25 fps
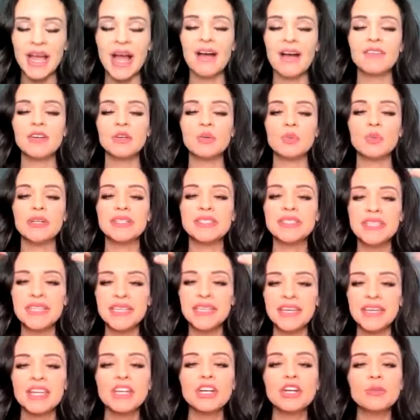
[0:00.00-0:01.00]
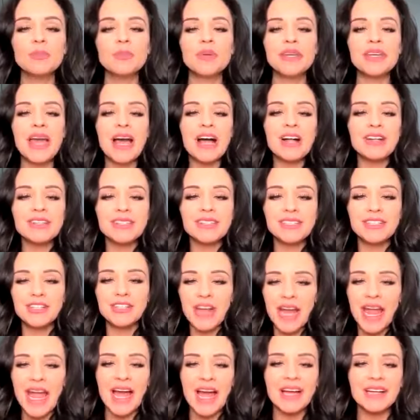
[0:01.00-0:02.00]
having what's in here be held in
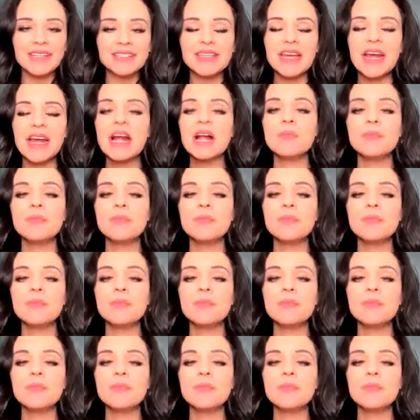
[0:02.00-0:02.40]
your hand